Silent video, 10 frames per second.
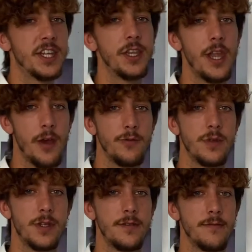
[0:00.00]
a
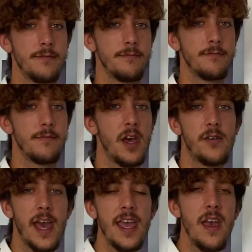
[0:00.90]
nose.
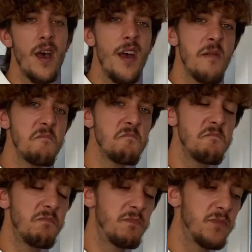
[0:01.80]
Okay,
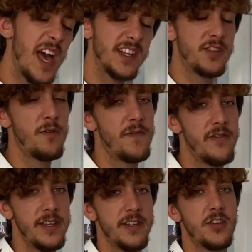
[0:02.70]
that's not
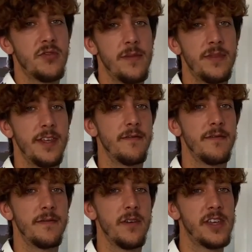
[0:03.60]
very descriptive.
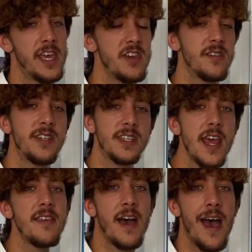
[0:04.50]
Okay, you could
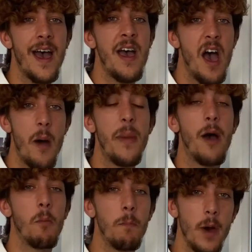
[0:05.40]
say that
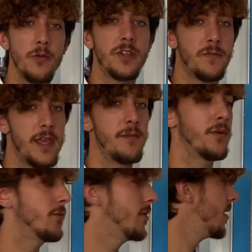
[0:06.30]
about most people.